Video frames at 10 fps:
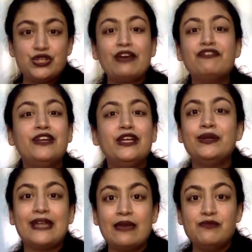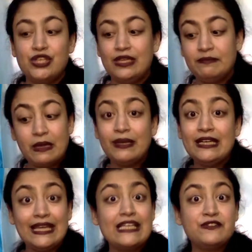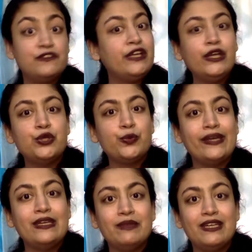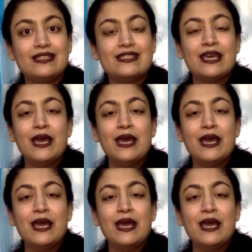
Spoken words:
have filled your timesheet, maybe it takes 15 to 20 minutes,